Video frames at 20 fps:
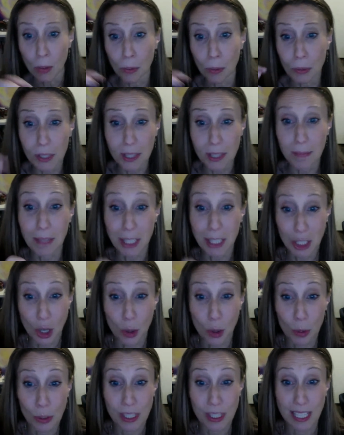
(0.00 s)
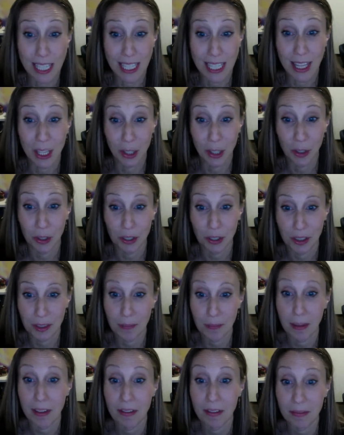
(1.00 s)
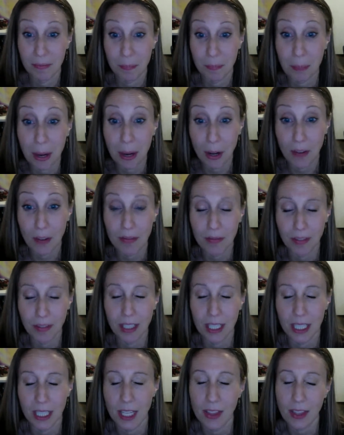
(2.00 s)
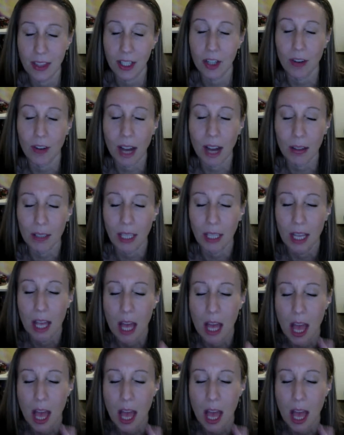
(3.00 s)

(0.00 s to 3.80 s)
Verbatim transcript: with my toes in the earth, my bare feet in the ground.